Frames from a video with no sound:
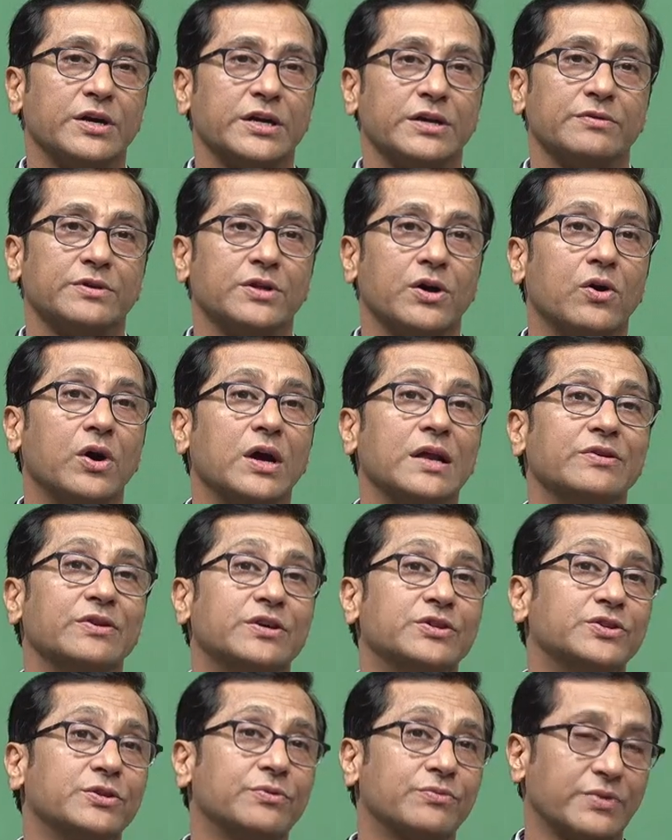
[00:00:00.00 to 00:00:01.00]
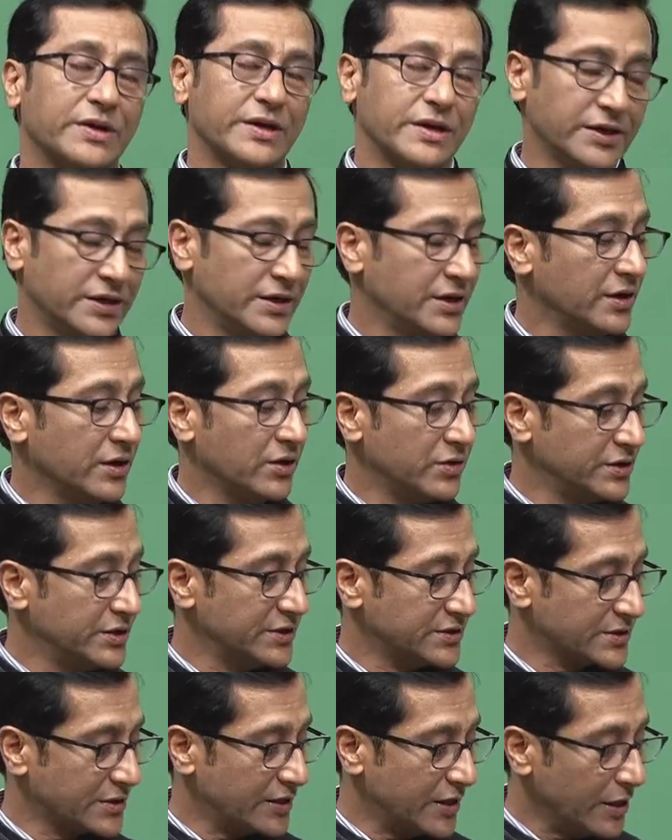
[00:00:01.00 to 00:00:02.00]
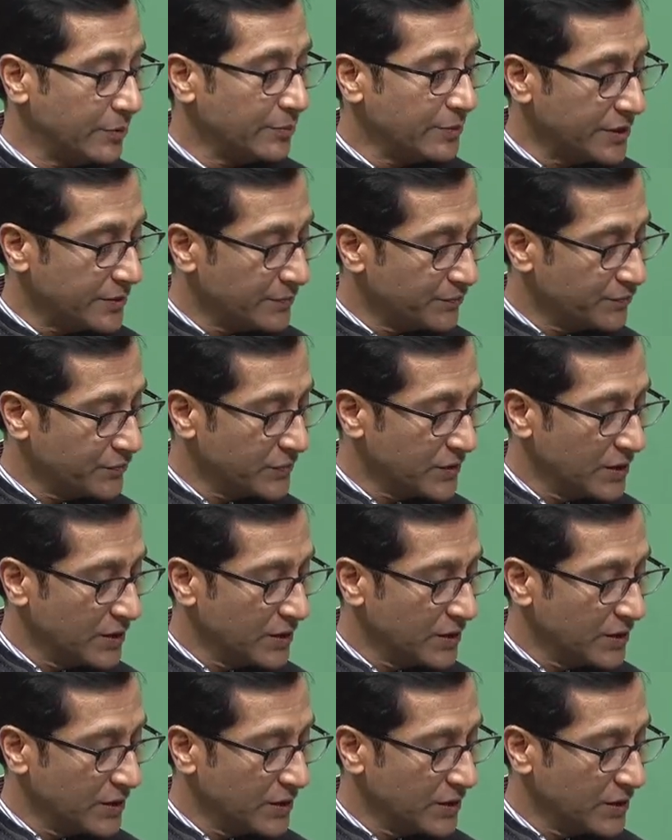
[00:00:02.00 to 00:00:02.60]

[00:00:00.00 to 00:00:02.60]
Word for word: whatever the oil you are defining or describing